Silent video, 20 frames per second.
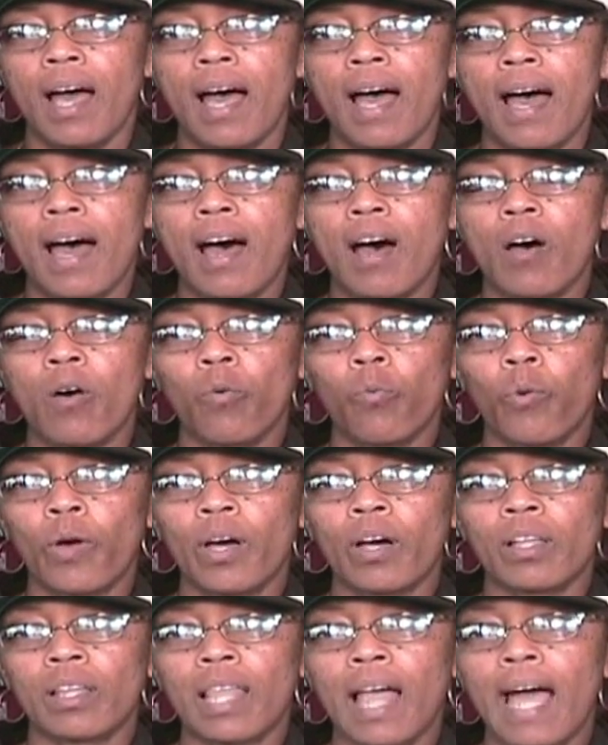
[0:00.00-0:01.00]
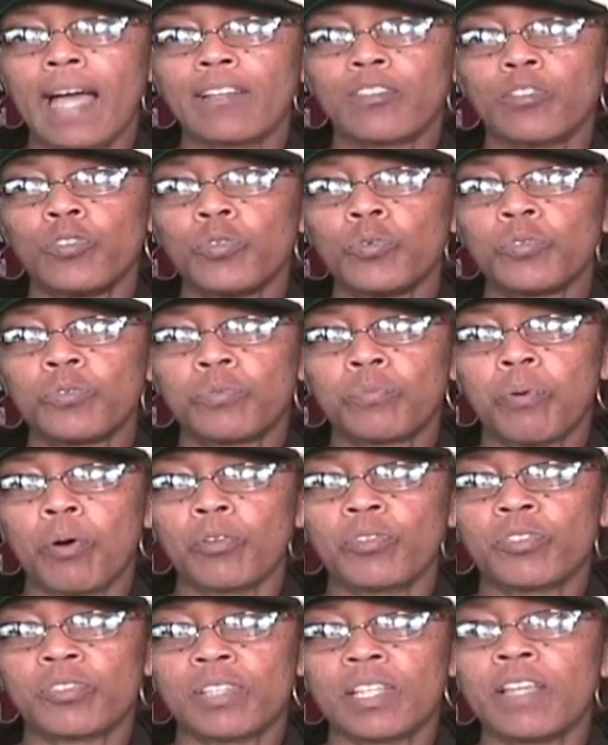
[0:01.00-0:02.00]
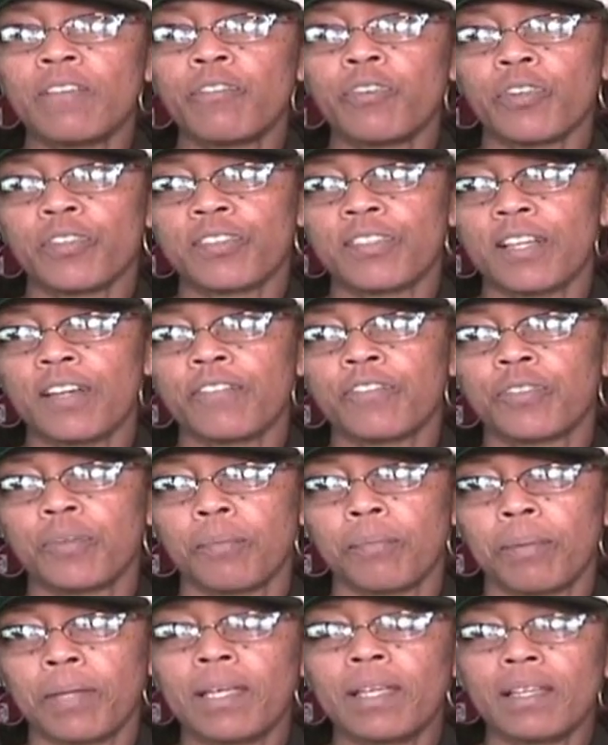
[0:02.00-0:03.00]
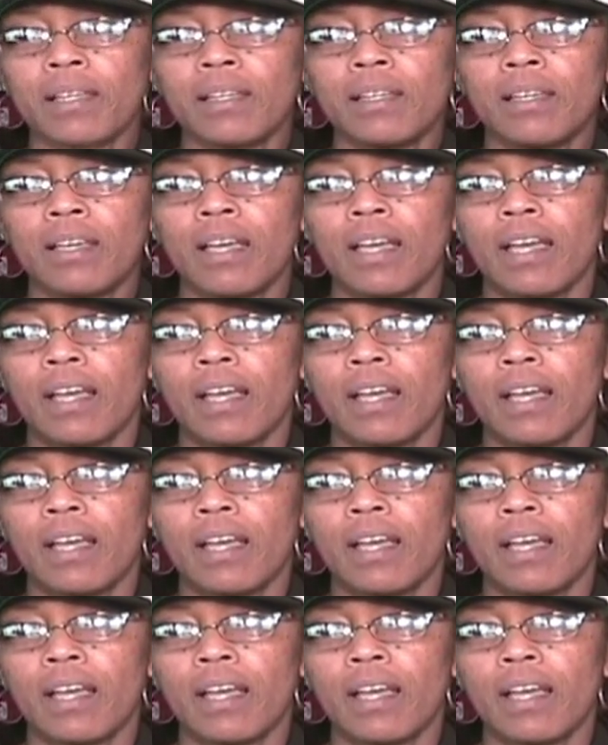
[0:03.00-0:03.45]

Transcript: how well like you perceive yourself to be,